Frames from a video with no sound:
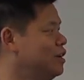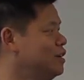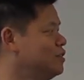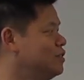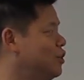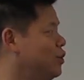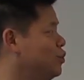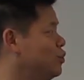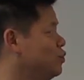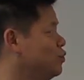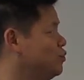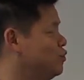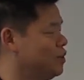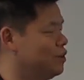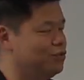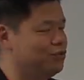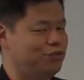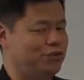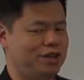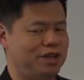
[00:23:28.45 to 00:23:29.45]
so
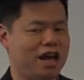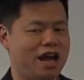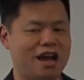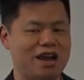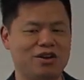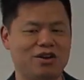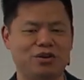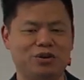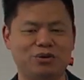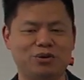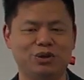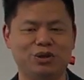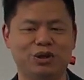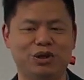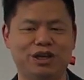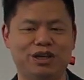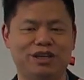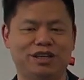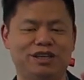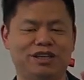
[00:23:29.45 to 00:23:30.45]
VIO
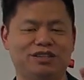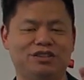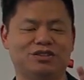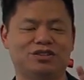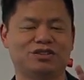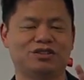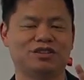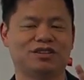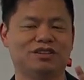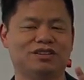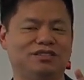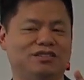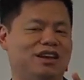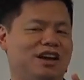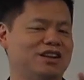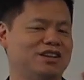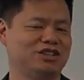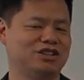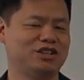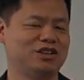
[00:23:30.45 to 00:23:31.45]
is
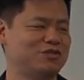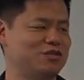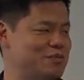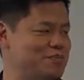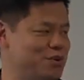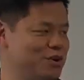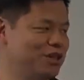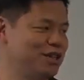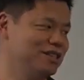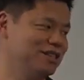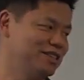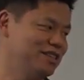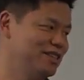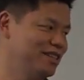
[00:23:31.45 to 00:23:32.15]
not a silver bullet.